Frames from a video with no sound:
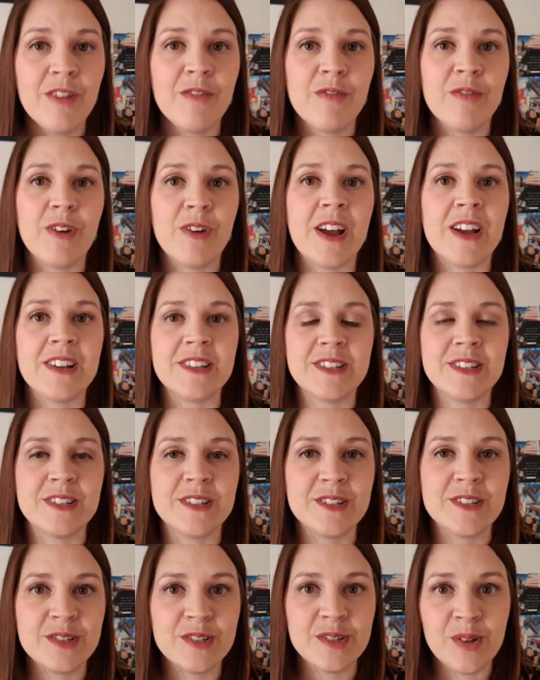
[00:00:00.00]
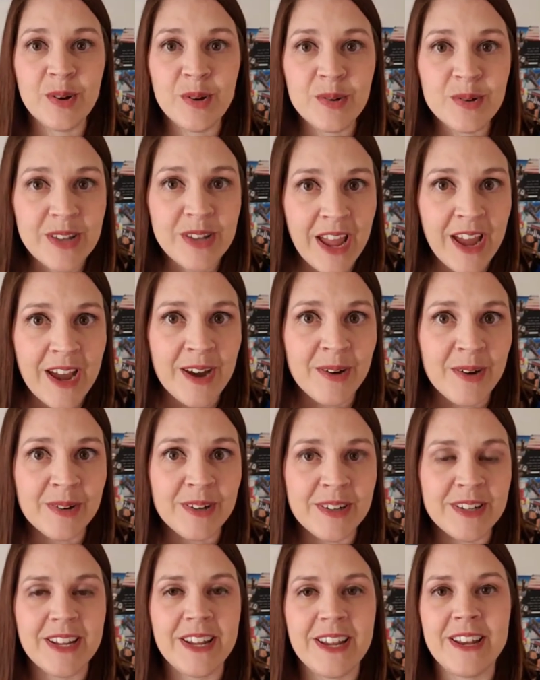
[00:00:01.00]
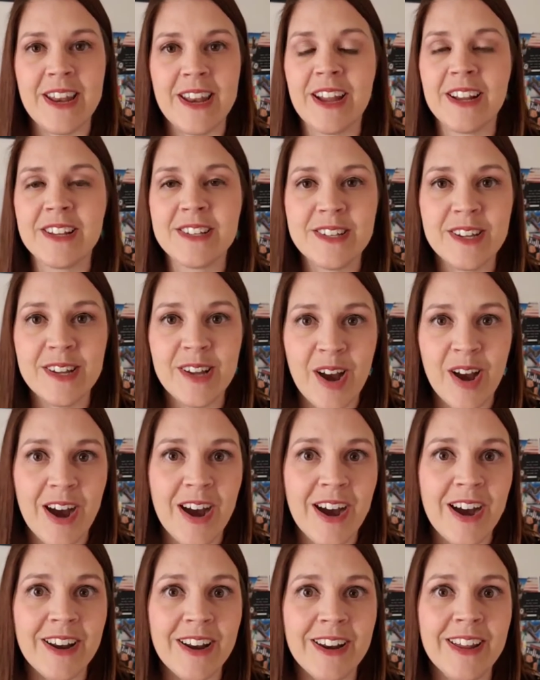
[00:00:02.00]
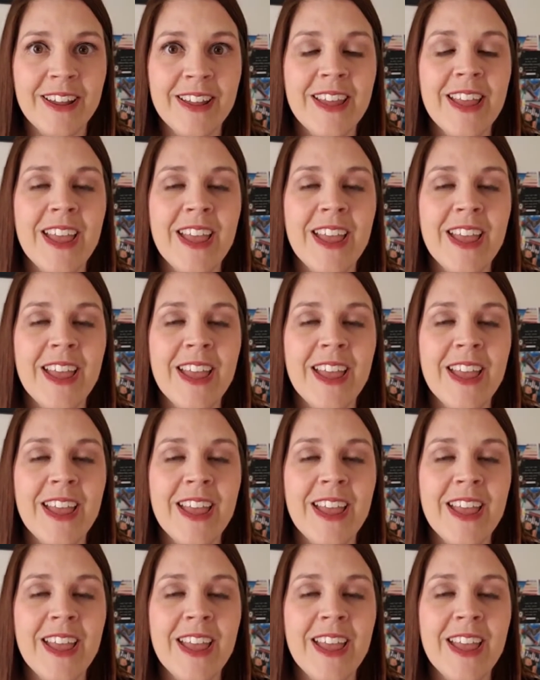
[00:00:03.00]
for us to slow down, connect to God,